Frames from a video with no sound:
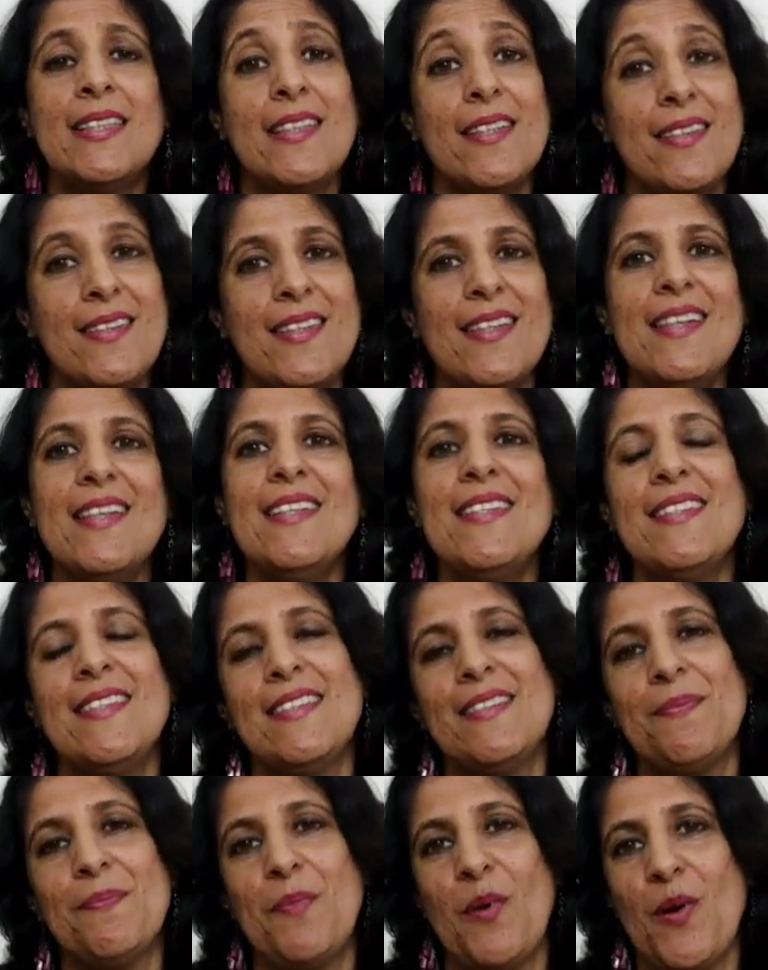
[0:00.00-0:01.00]
The third
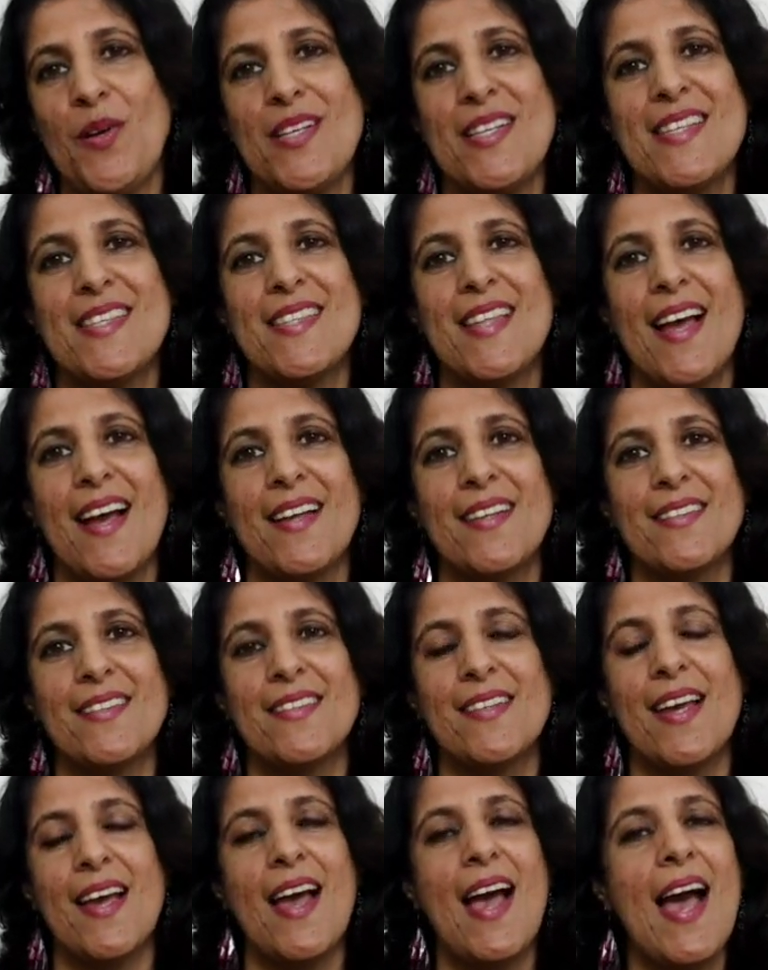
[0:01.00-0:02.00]
point is that